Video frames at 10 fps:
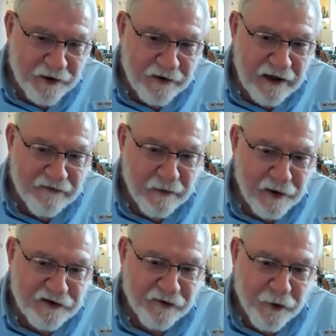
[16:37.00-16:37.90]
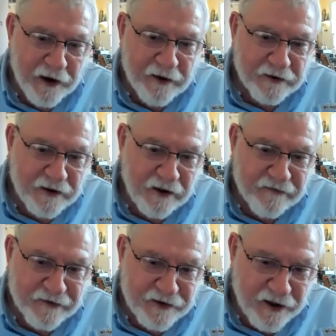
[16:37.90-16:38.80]
you left a bunch of craters all
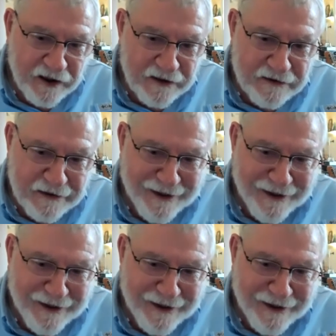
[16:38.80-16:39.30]
over Charlotte,